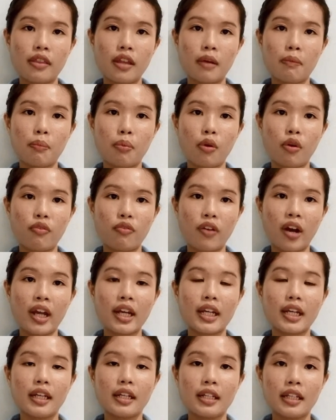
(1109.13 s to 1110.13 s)
that
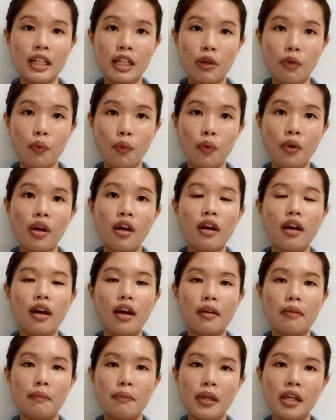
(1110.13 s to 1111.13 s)
provide new
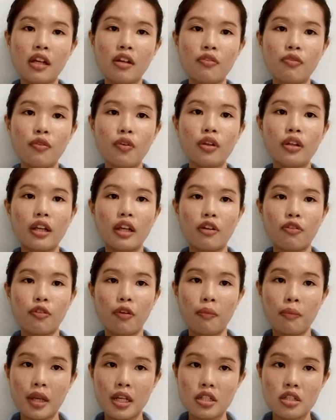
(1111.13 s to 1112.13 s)
and meaningful
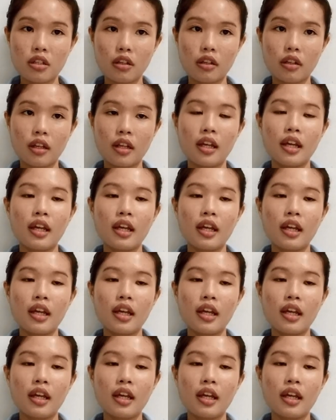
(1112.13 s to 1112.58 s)
information.